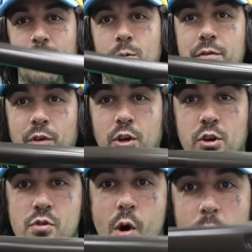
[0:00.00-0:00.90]
With
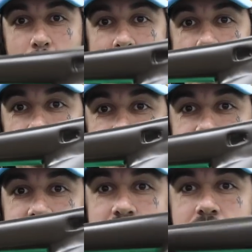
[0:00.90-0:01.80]
chrome
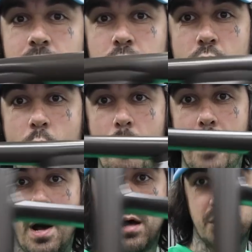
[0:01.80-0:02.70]
parts, chrome
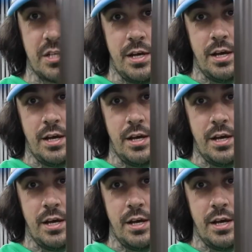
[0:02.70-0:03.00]
bars,